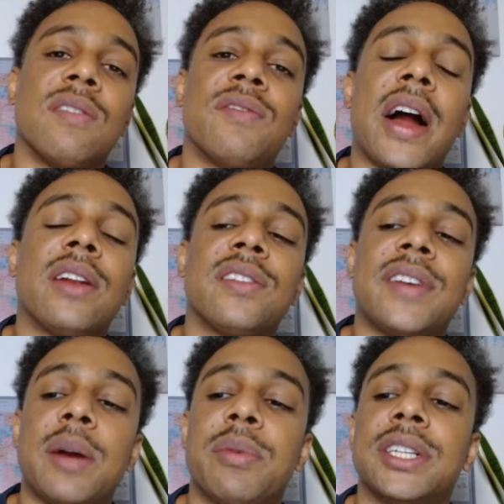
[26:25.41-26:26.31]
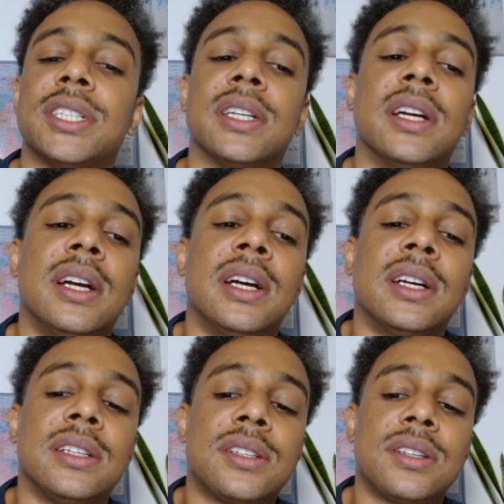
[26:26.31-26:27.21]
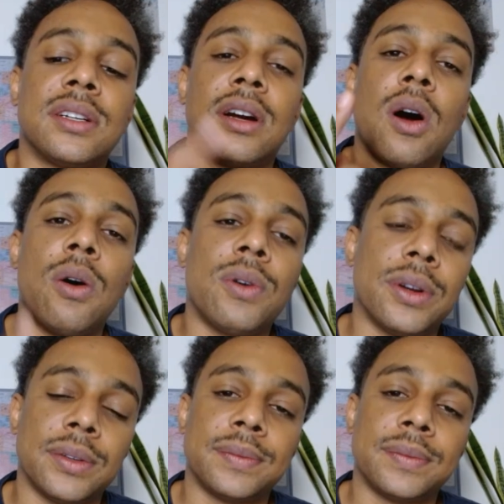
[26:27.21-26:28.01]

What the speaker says: Follow the vibration. To go to.